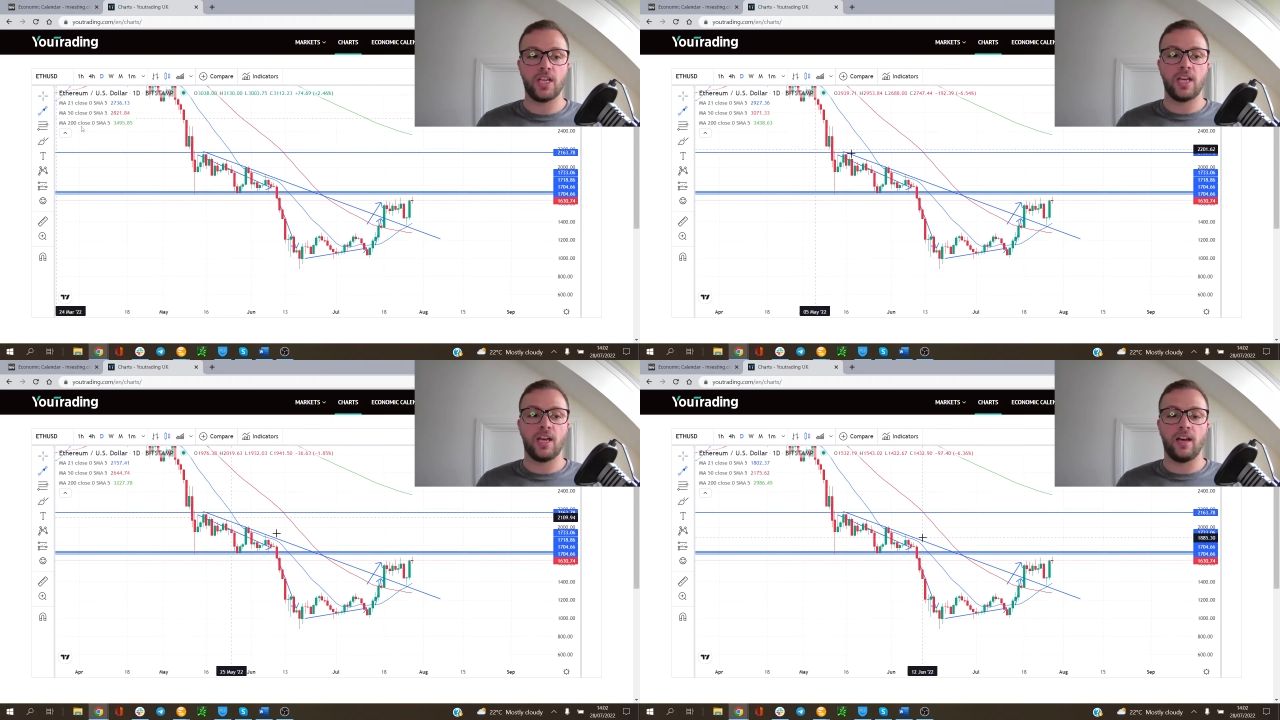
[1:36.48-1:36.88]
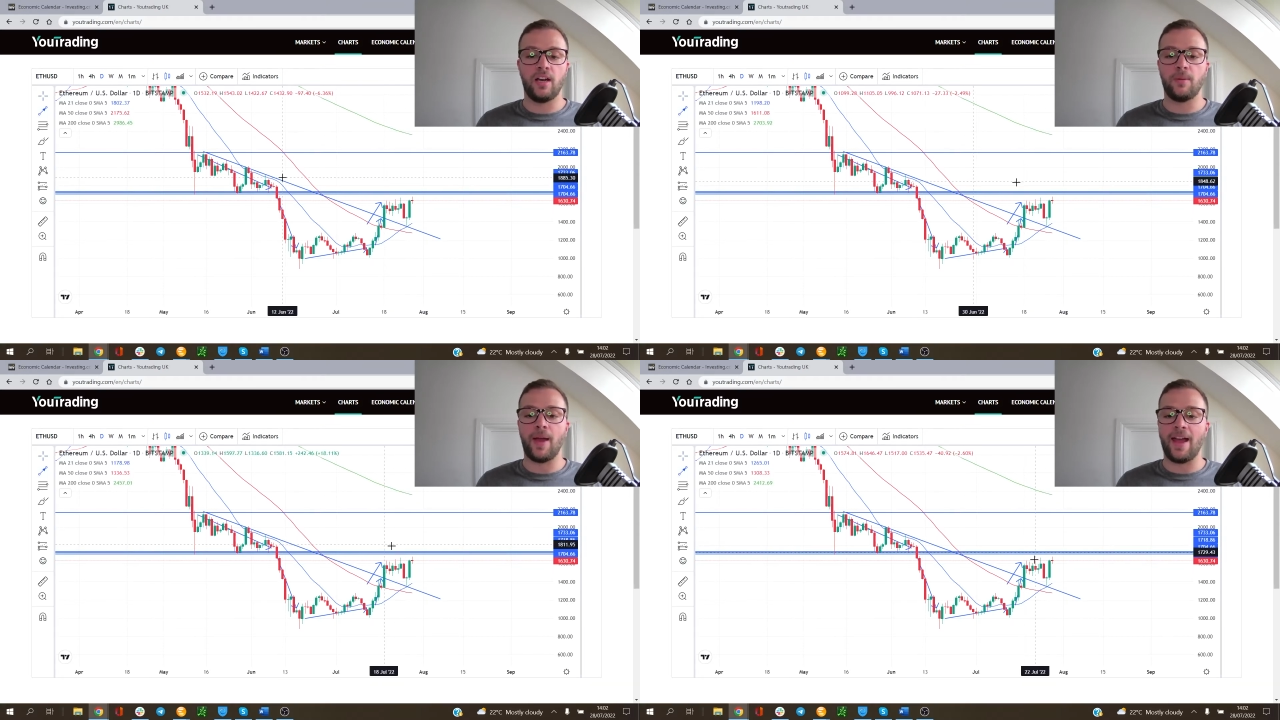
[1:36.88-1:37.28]

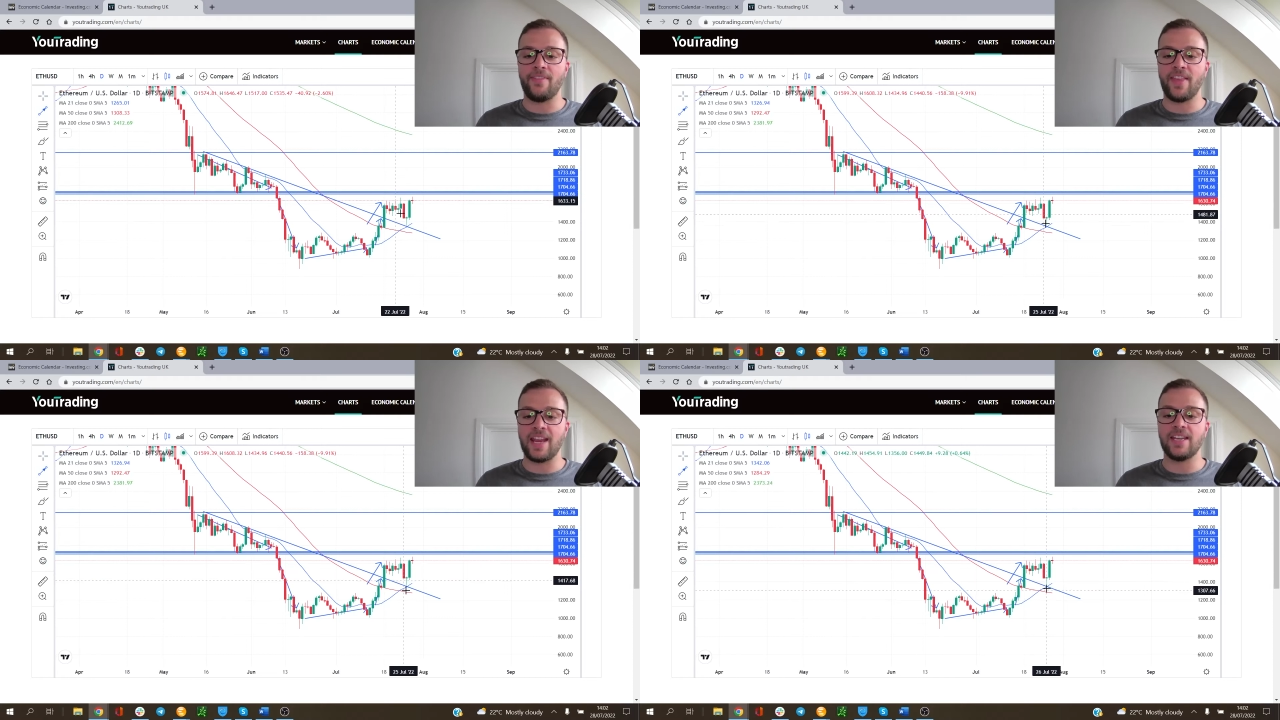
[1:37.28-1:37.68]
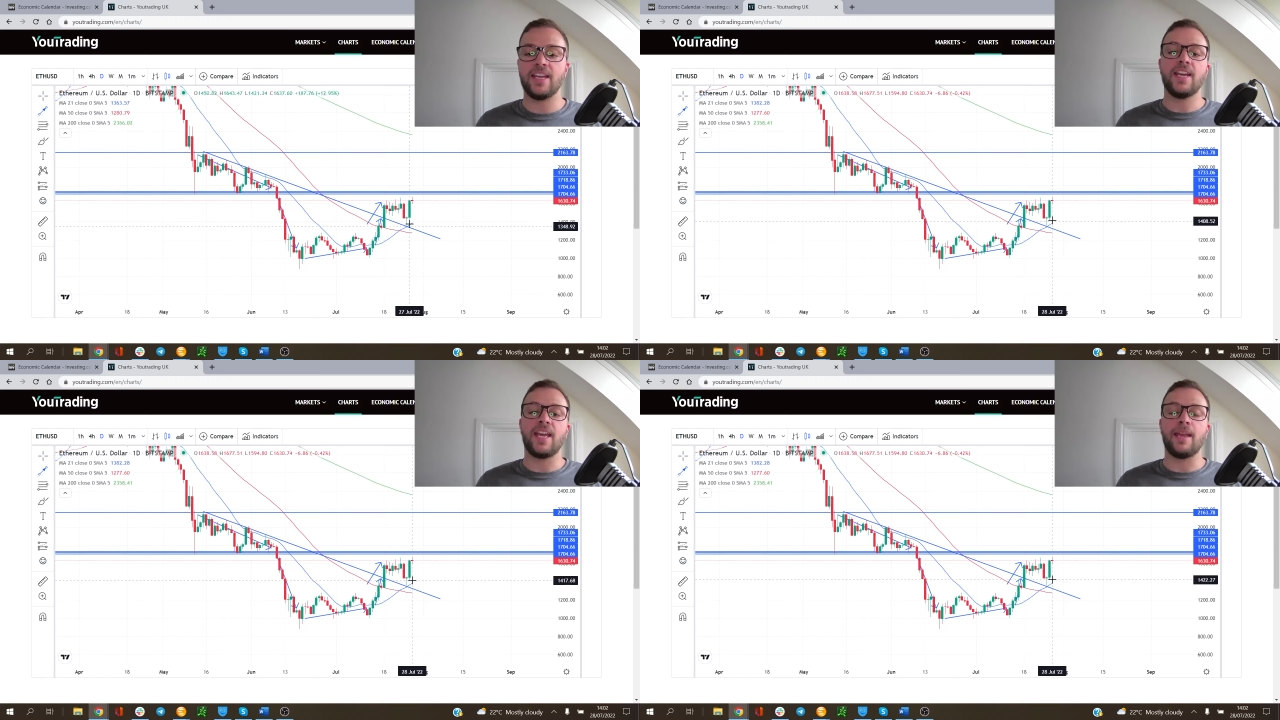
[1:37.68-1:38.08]
And then
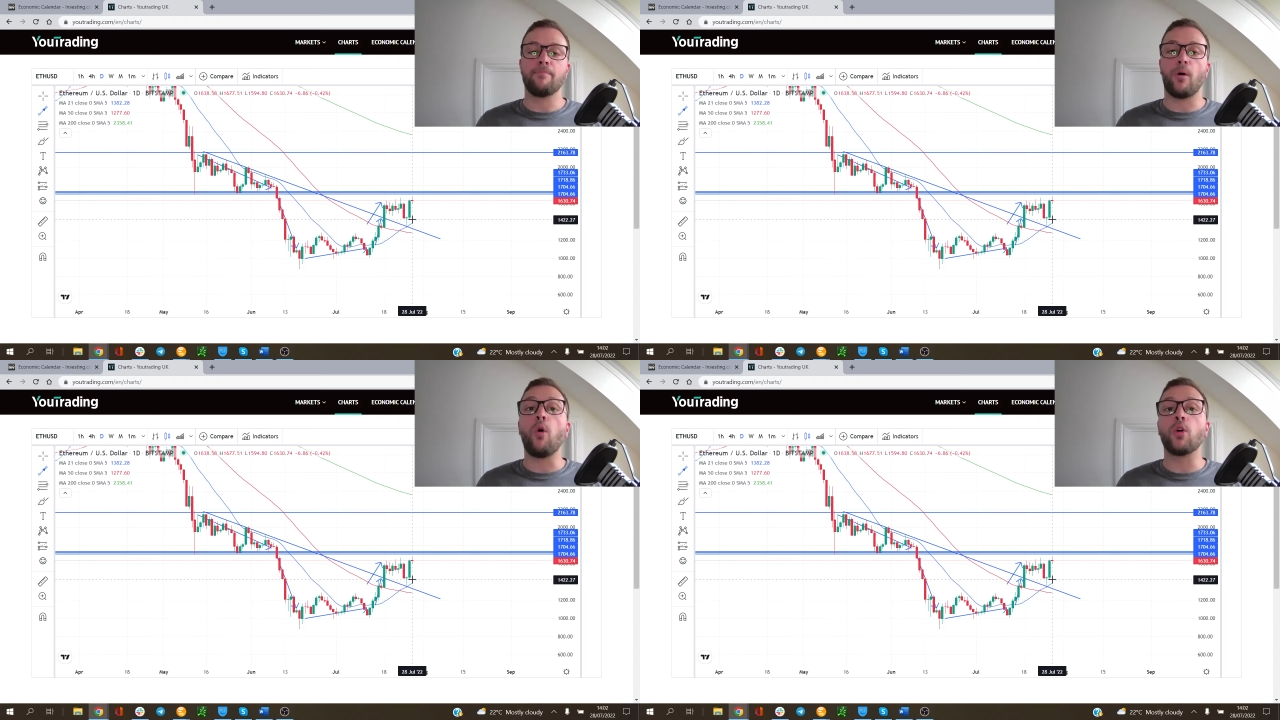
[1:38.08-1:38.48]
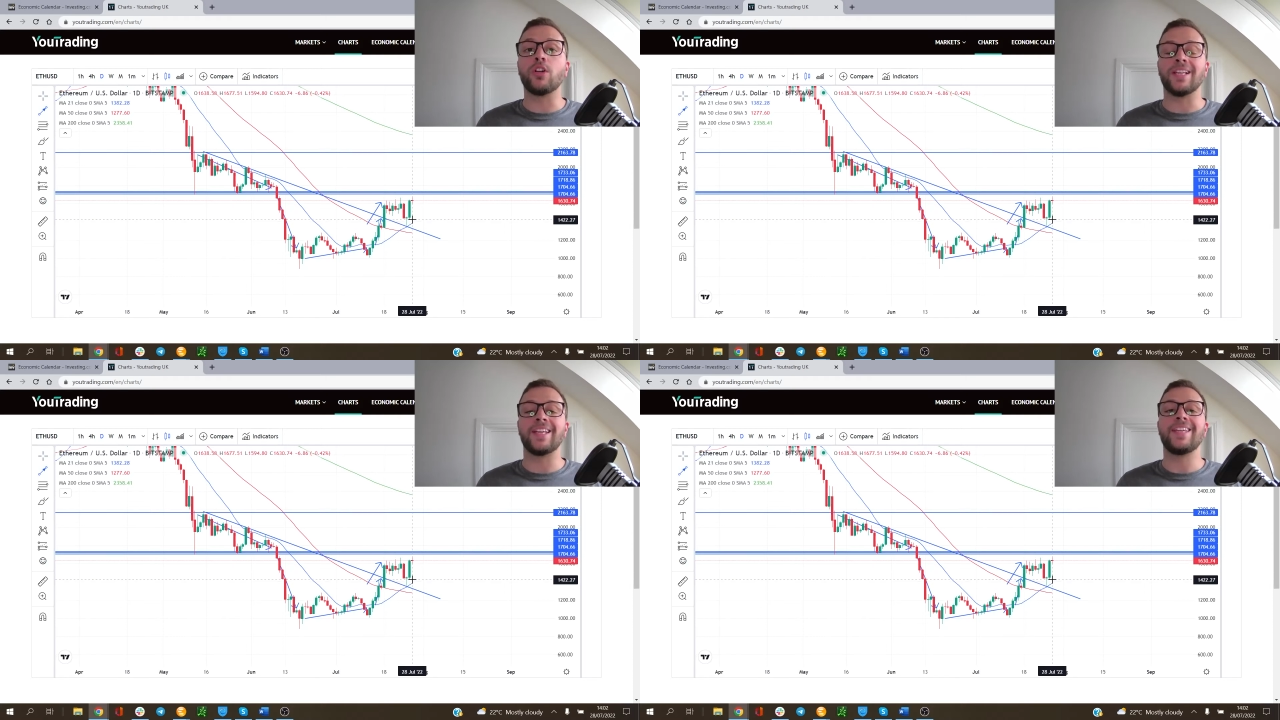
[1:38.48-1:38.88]
importantly,